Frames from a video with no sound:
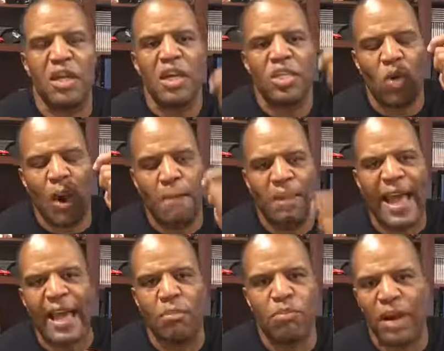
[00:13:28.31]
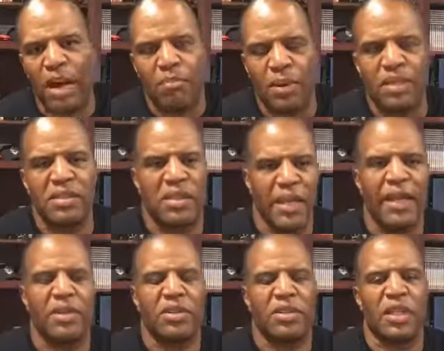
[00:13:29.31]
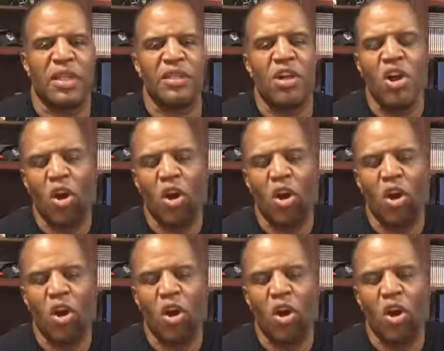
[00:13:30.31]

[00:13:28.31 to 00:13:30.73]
to our black and brown brothers in inner cities,